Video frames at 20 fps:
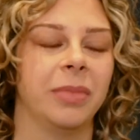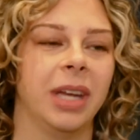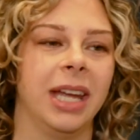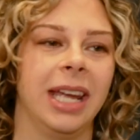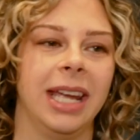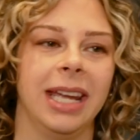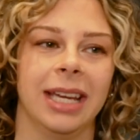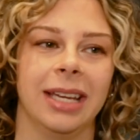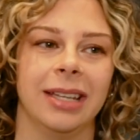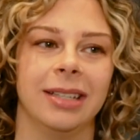
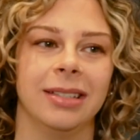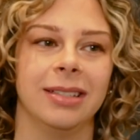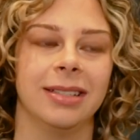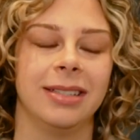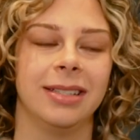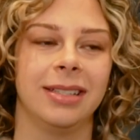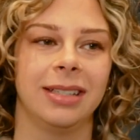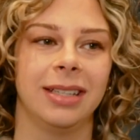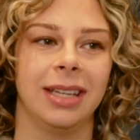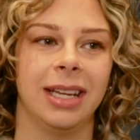
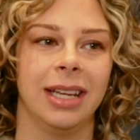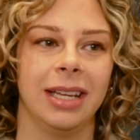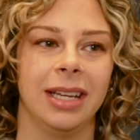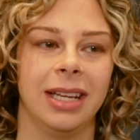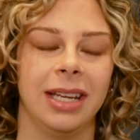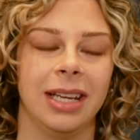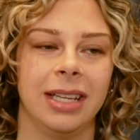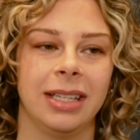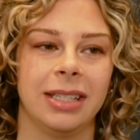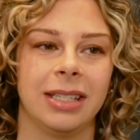And it
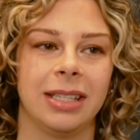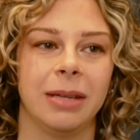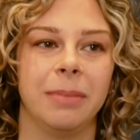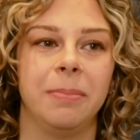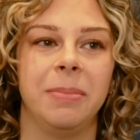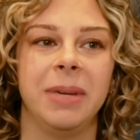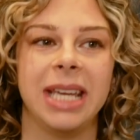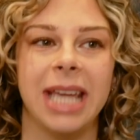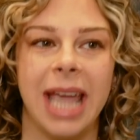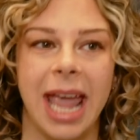to
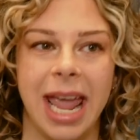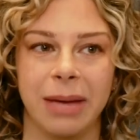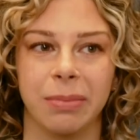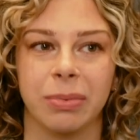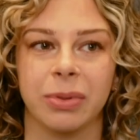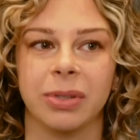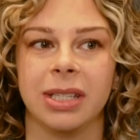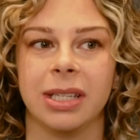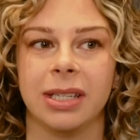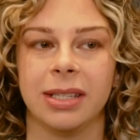be
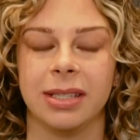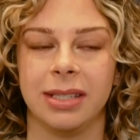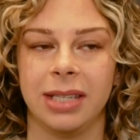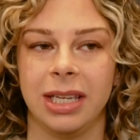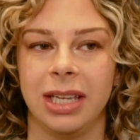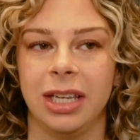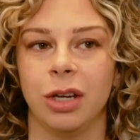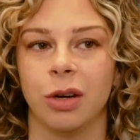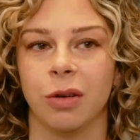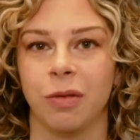able to
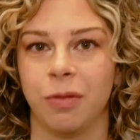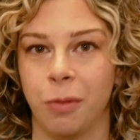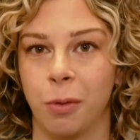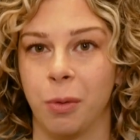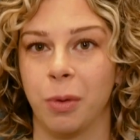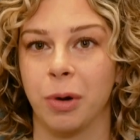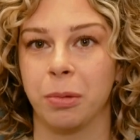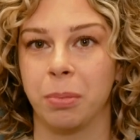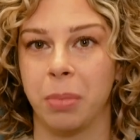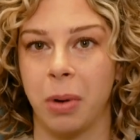see your
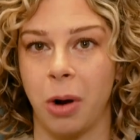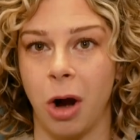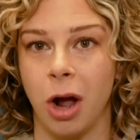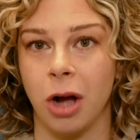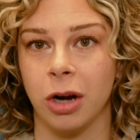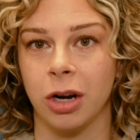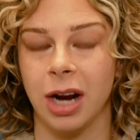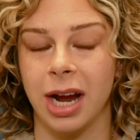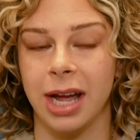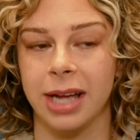forward
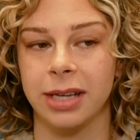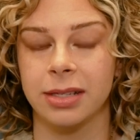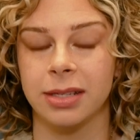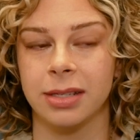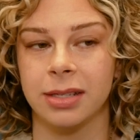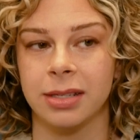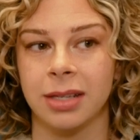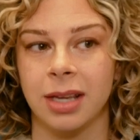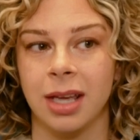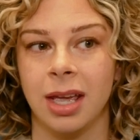
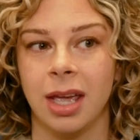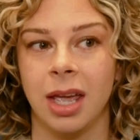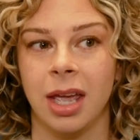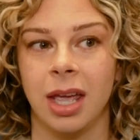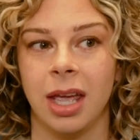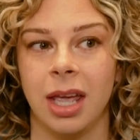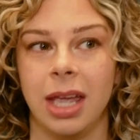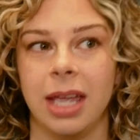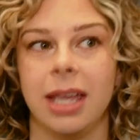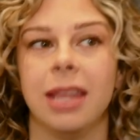progress
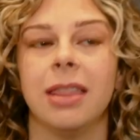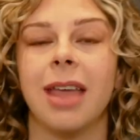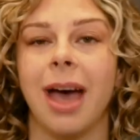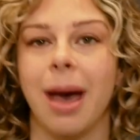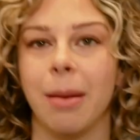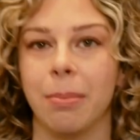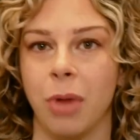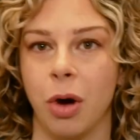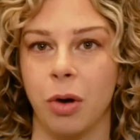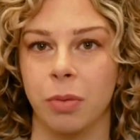in
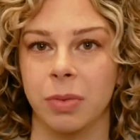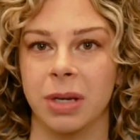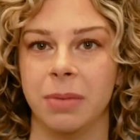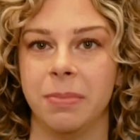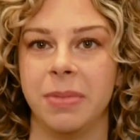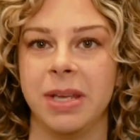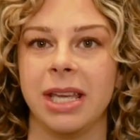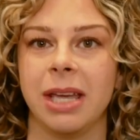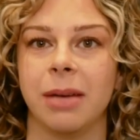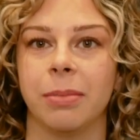that
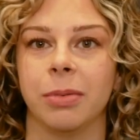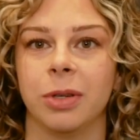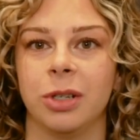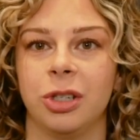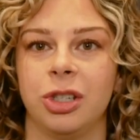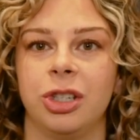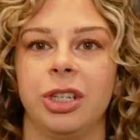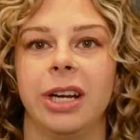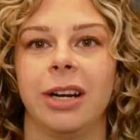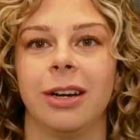moment, being able to
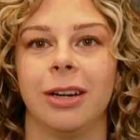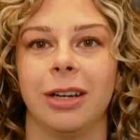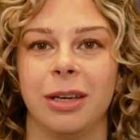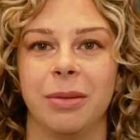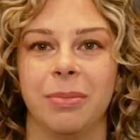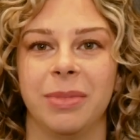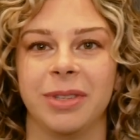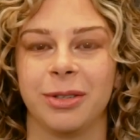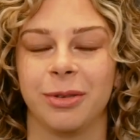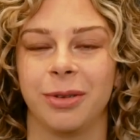share and
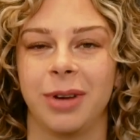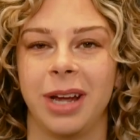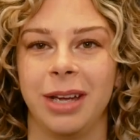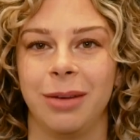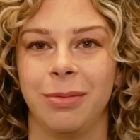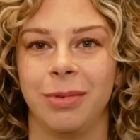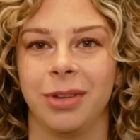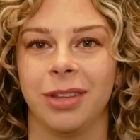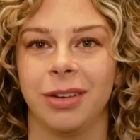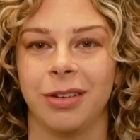
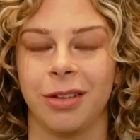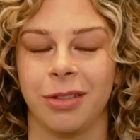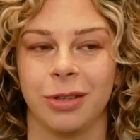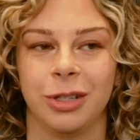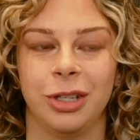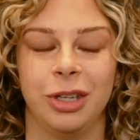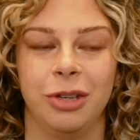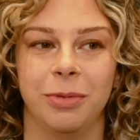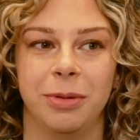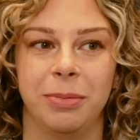commiserate with another
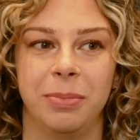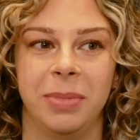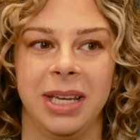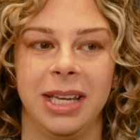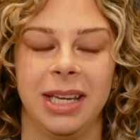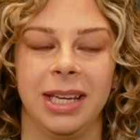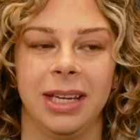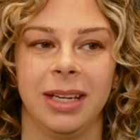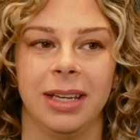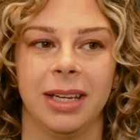human
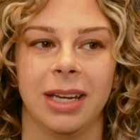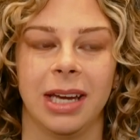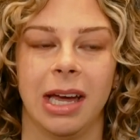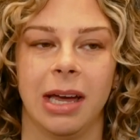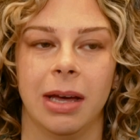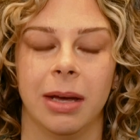being,